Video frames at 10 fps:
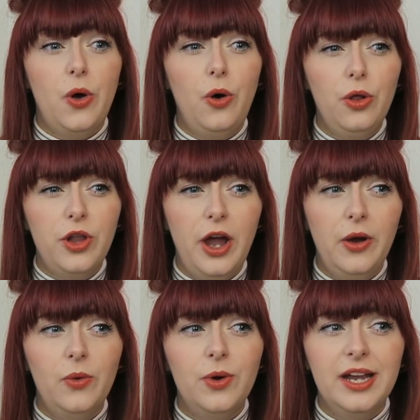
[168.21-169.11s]

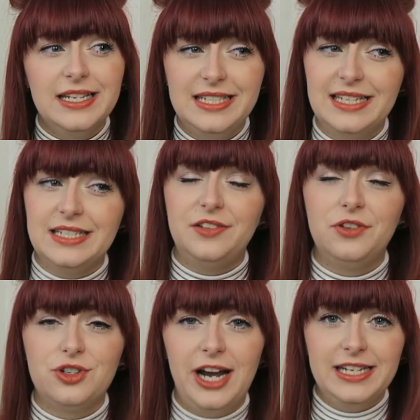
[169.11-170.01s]
although it says it's
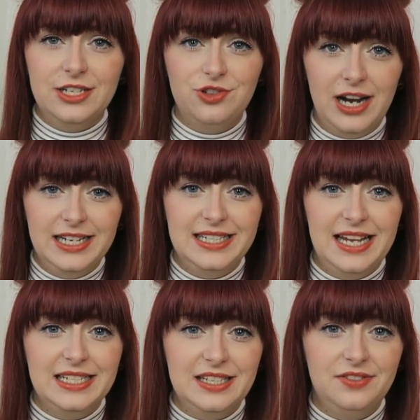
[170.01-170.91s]
for dry to dry
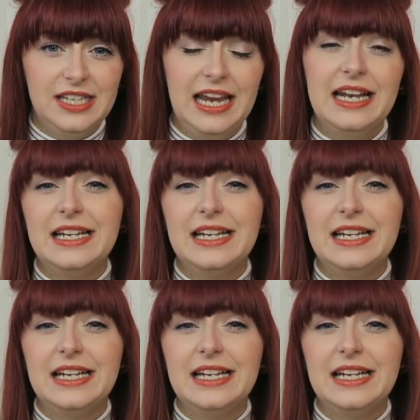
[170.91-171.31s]
sensitive skin,